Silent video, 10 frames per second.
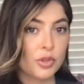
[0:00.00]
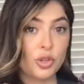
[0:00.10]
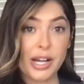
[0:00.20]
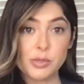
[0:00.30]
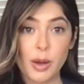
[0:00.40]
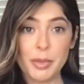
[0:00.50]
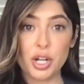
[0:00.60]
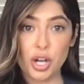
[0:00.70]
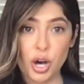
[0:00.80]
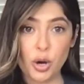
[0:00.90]
You guys want me
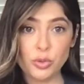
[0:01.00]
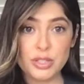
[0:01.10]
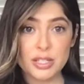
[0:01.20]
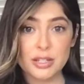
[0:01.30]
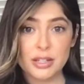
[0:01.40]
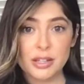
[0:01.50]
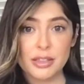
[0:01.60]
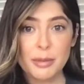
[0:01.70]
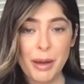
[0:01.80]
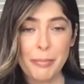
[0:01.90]
to coat
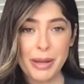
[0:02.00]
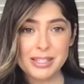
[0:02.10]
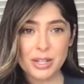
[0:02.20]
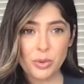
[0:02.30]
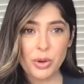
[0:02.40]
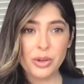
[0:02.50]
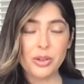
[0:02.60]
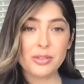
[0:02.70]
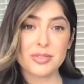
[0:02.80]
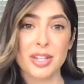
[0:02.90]
the papas in
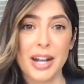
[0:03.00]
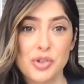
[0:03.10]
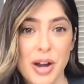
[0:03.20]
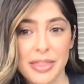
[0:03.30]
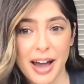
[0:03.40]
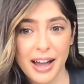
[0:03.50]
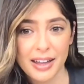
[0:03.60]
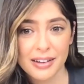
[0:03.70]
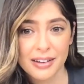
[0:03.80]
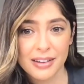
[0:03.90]
oil? Should I try
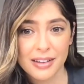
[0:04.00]
that?